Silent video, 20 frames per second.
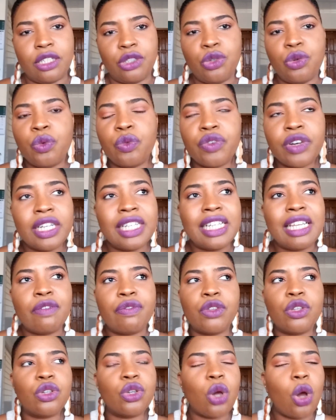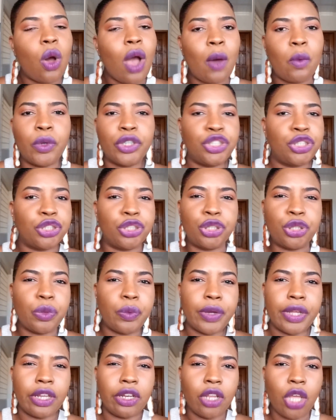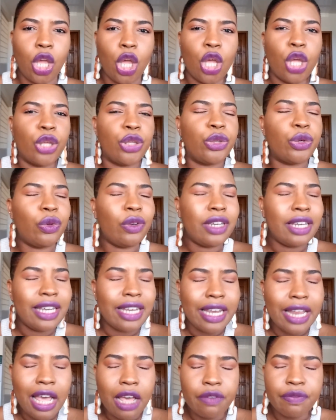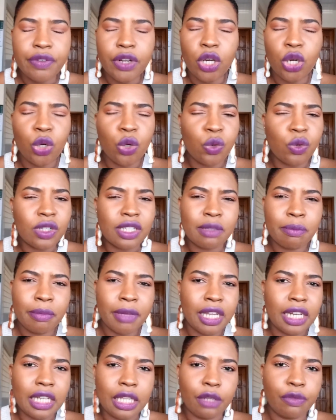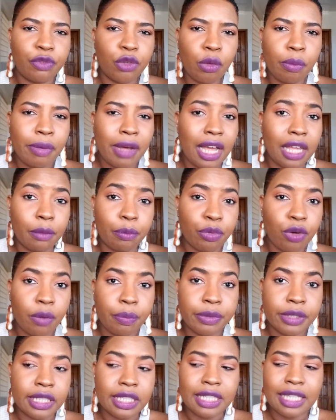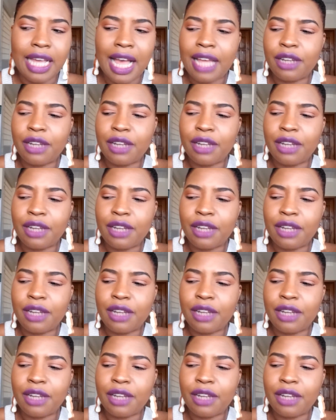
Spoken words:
You really, if you know what you're doing, you never lose money if you're buying property.